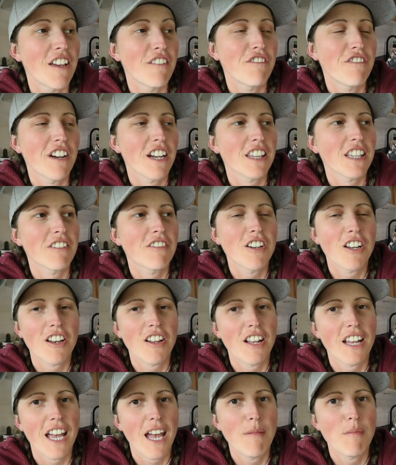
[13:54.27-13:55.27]
In fact, they're a lot
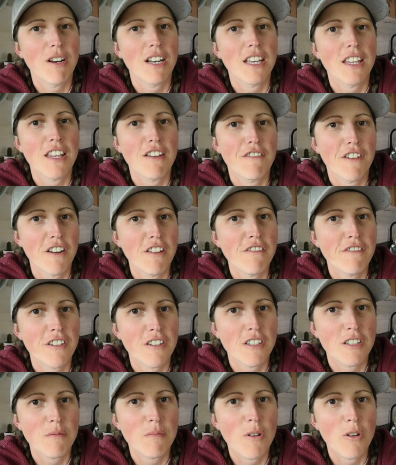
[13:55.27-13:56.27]
like Emily. They're very,
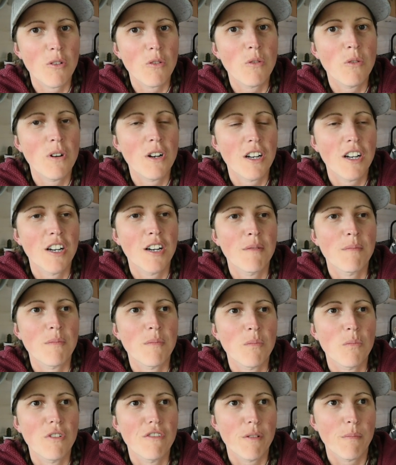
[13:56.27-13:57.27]
very small
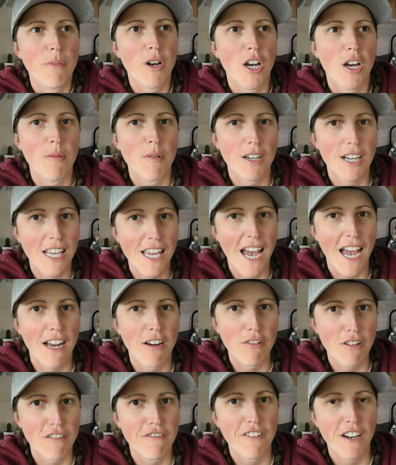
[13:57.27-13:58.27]
um, with a permanently
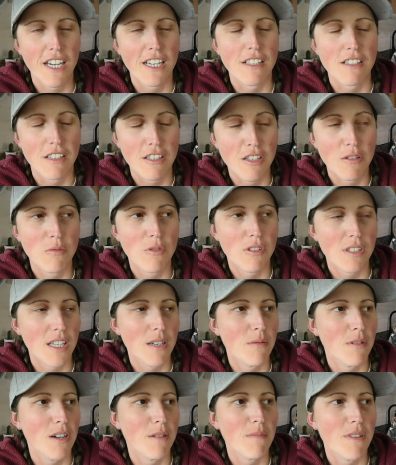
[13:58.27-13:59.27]
angry face, and you will see
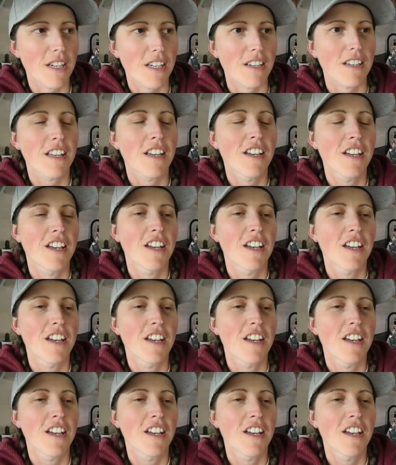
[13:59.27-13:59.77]
what I mean.